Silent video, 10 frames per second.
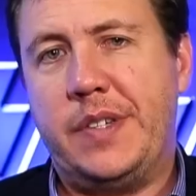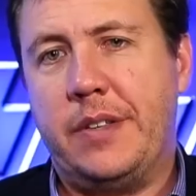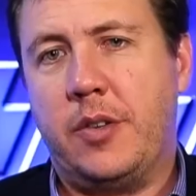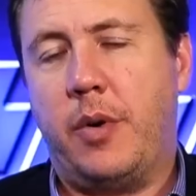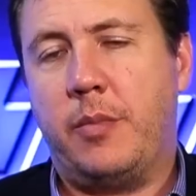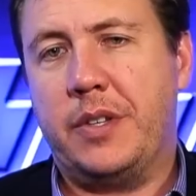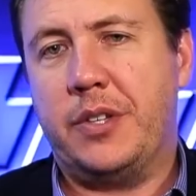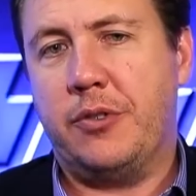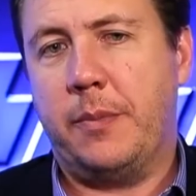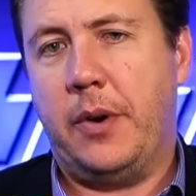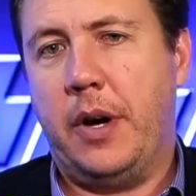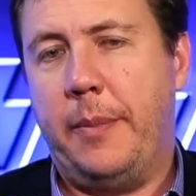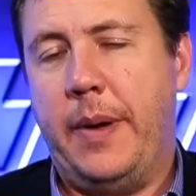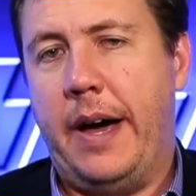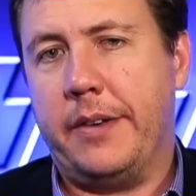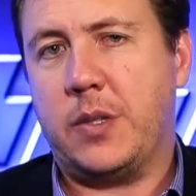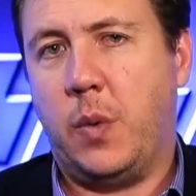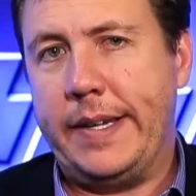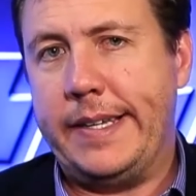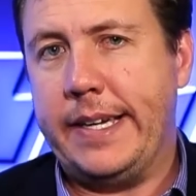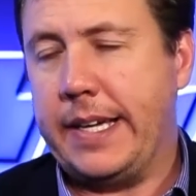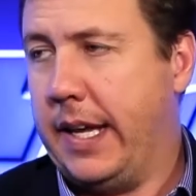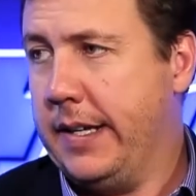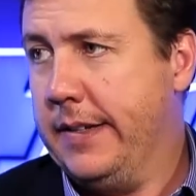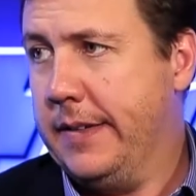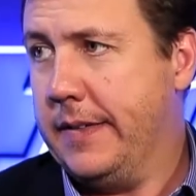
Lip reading: Zealand will probably do it by about 20 again.